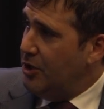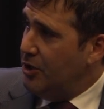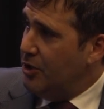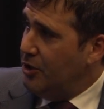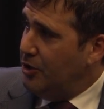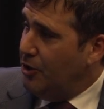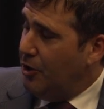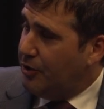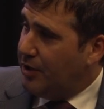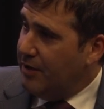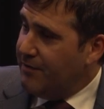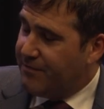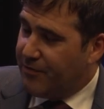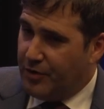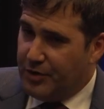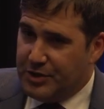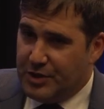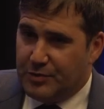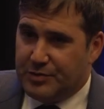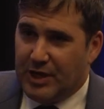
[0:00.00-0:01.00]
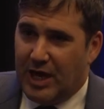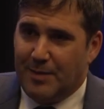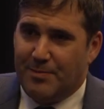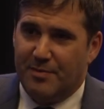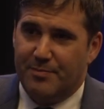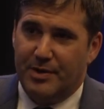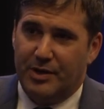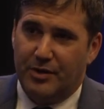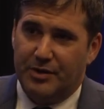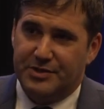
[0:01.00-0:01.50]
looking for a new type
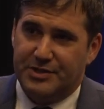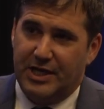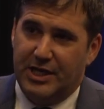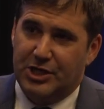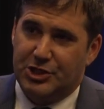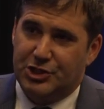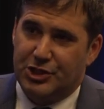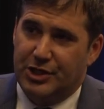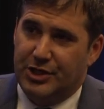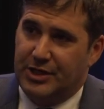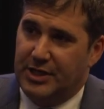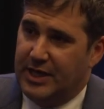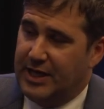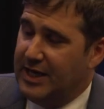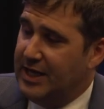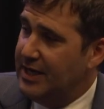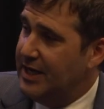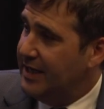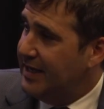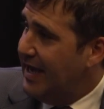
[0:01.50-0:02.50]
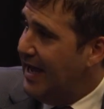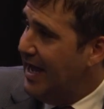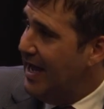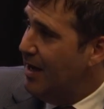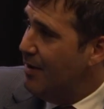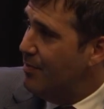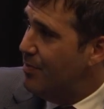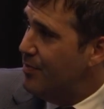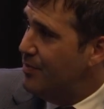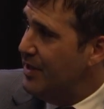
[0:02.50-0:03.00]
of mineralization in a
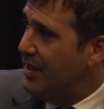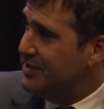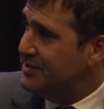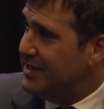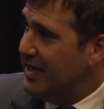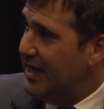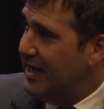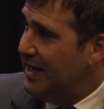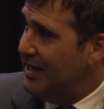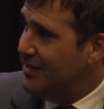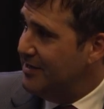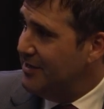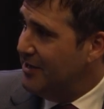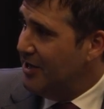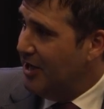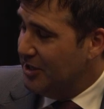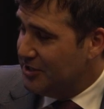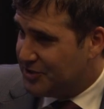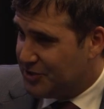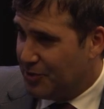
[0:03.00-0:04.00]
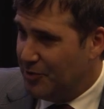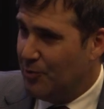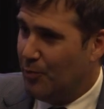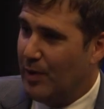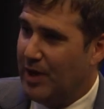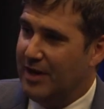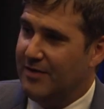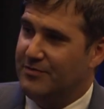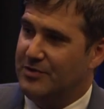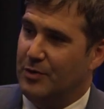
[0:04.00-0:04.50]
camp that's had a certain
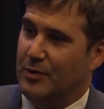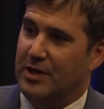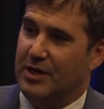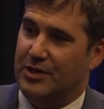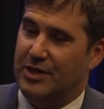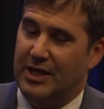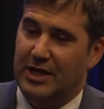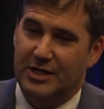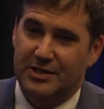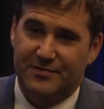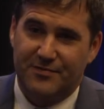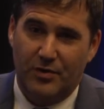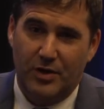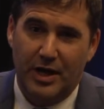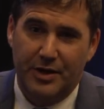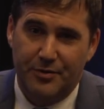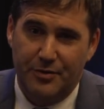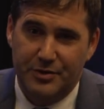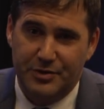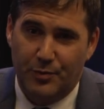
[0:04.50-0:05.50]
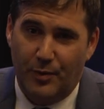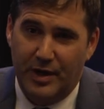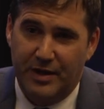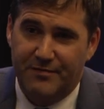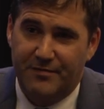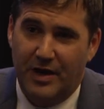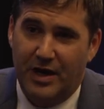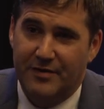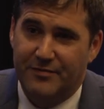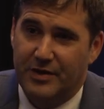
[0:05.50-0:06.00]
way of doing things for
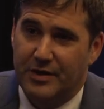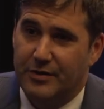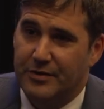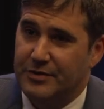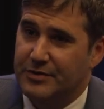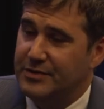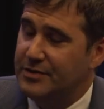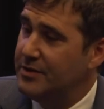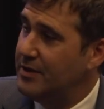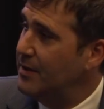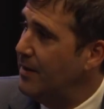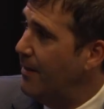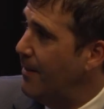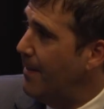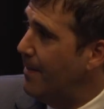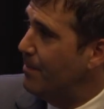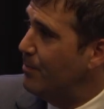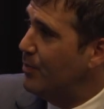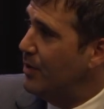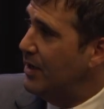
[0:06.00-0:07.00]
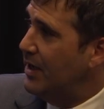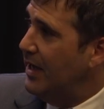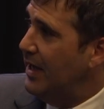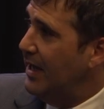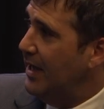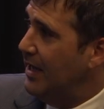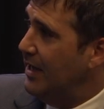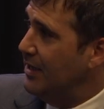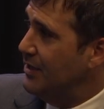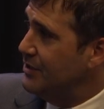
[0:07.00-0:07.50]
125 years.
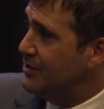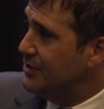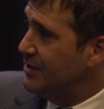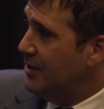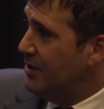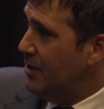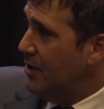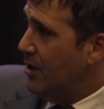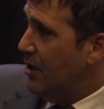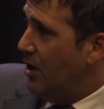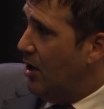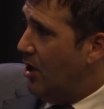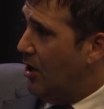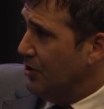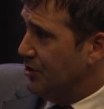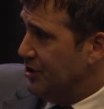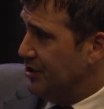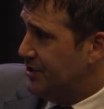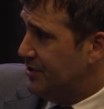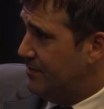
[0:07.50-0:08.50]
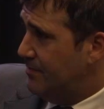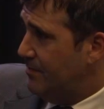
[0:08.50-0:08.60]
And I'll just